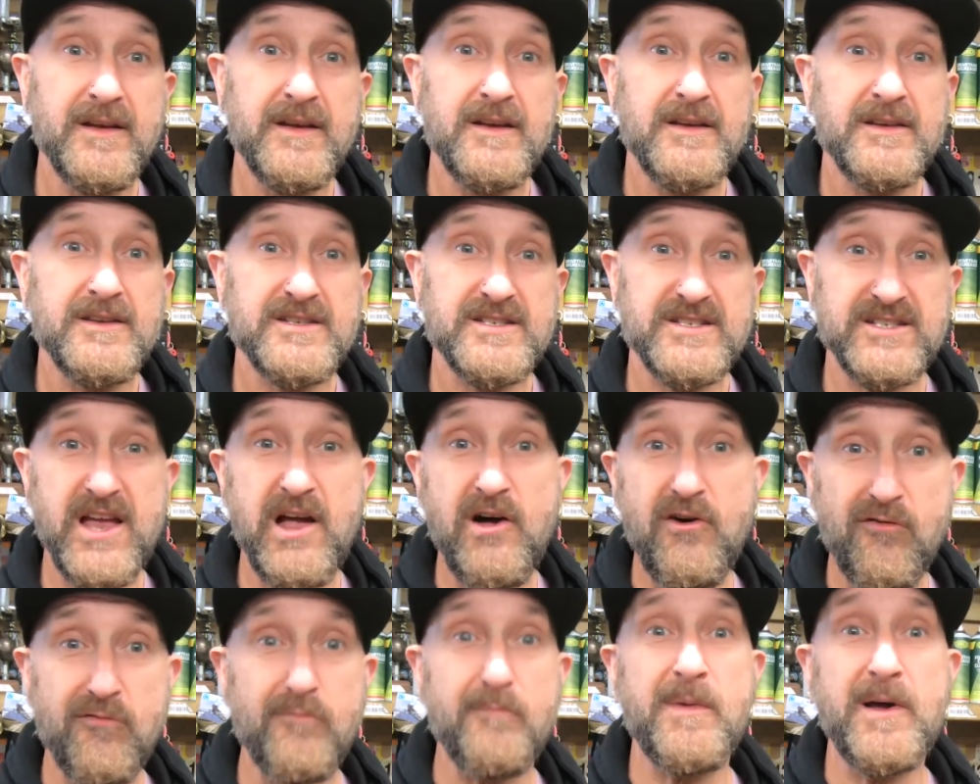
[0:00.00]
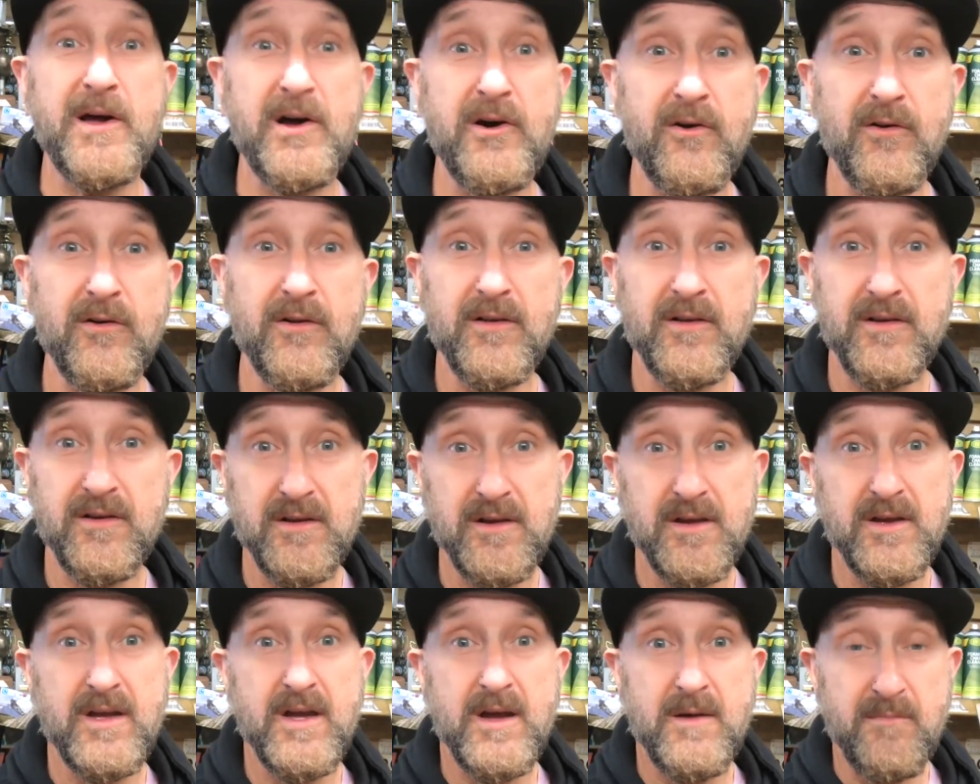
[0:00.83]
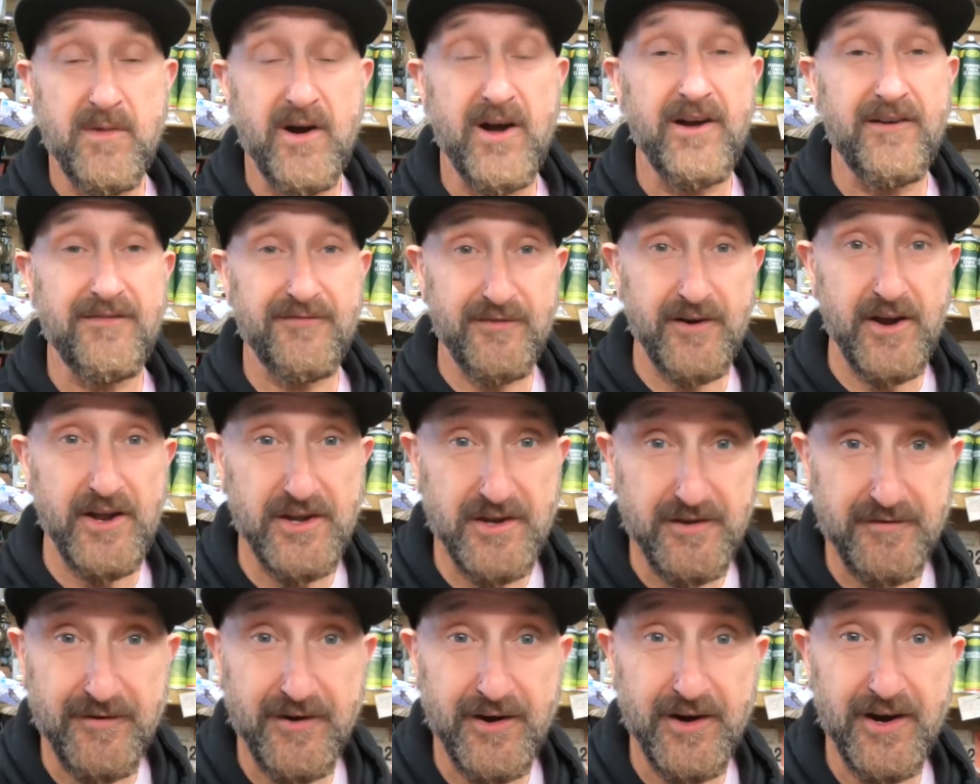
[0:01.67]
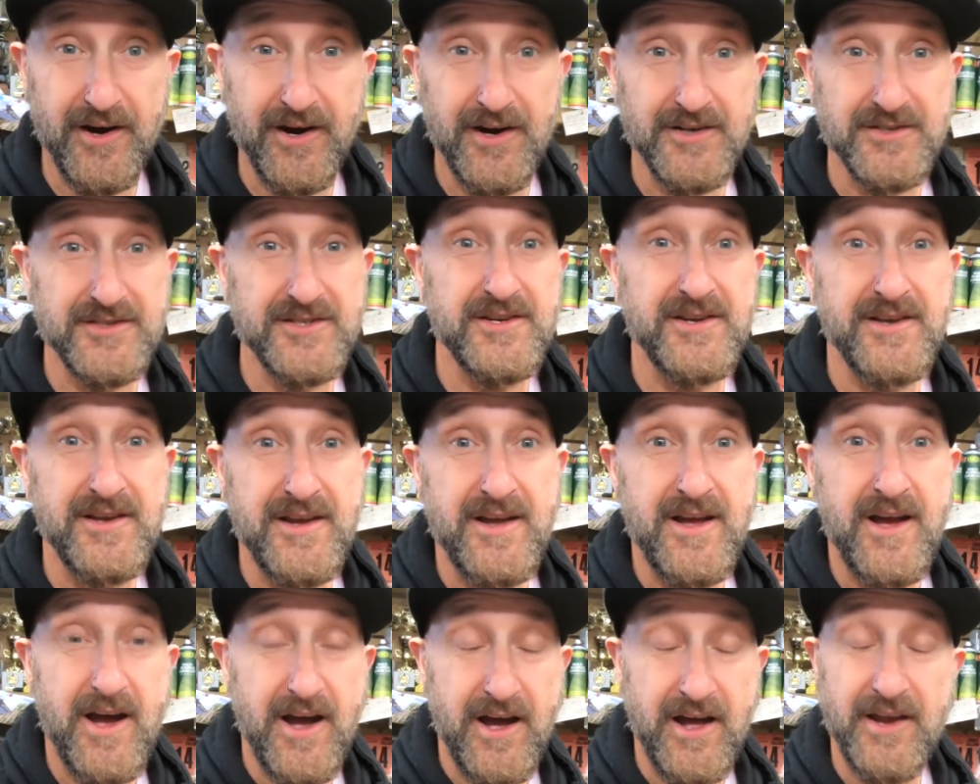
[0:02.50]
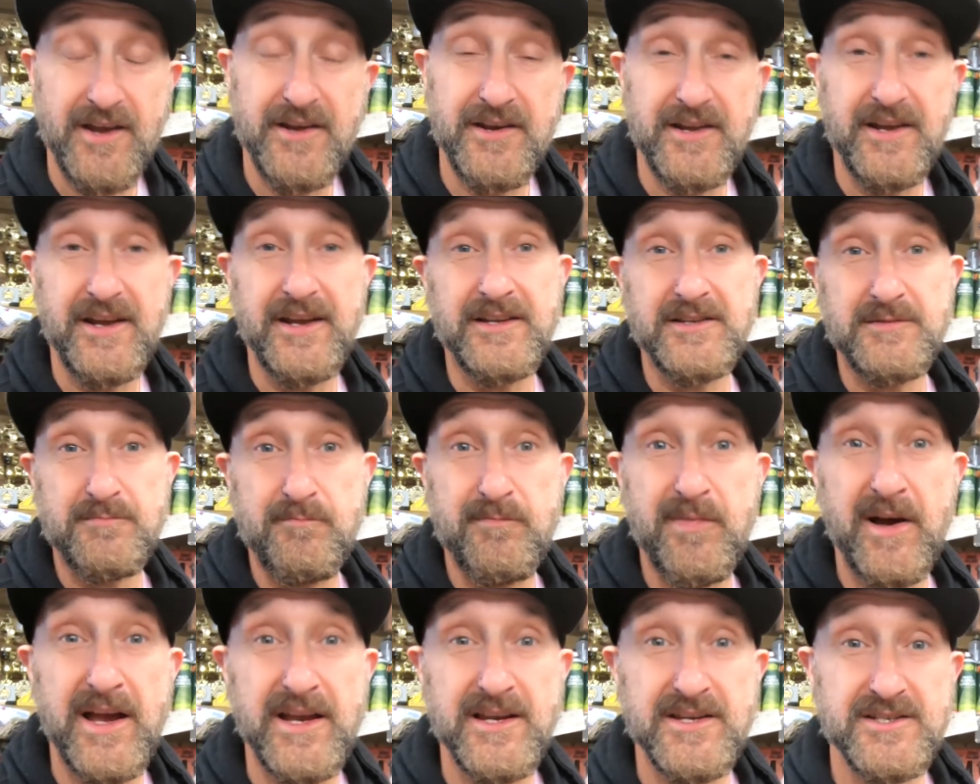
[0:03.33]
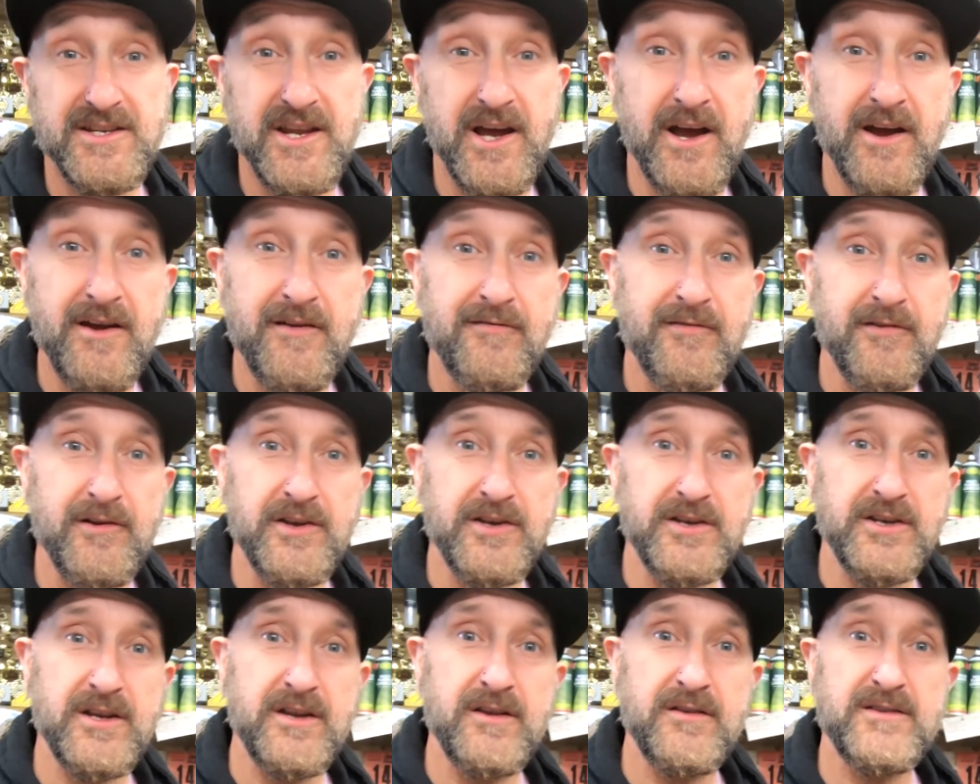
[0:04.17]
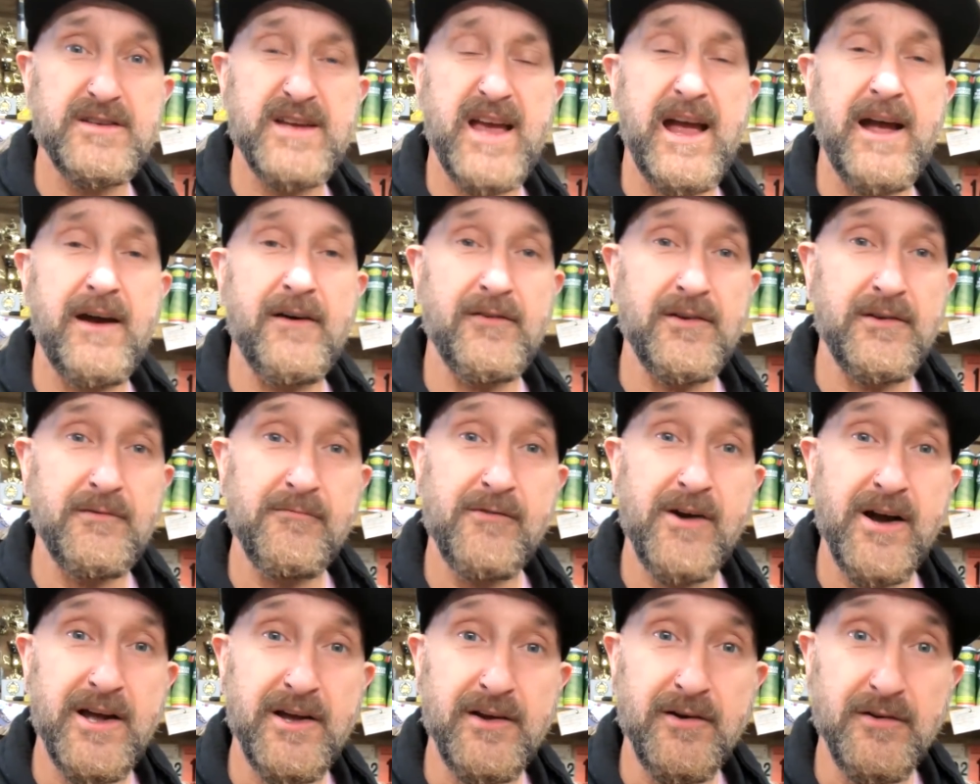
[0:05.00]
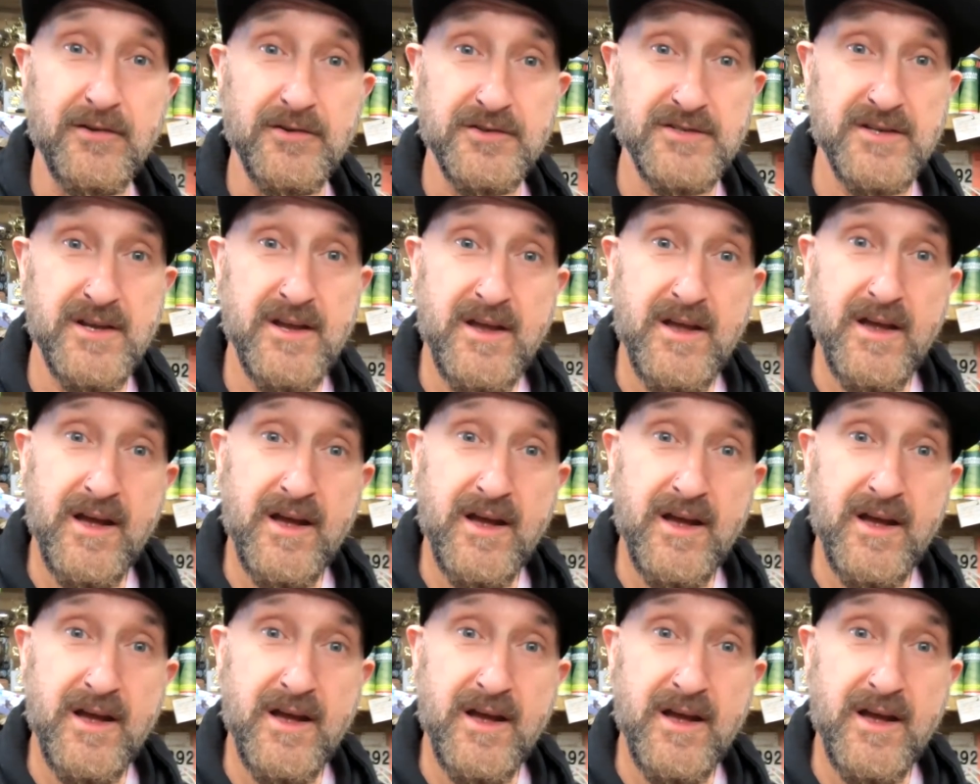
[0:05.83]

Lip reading: self-built by a friend of ours, and it's based over in Newtown in Wales.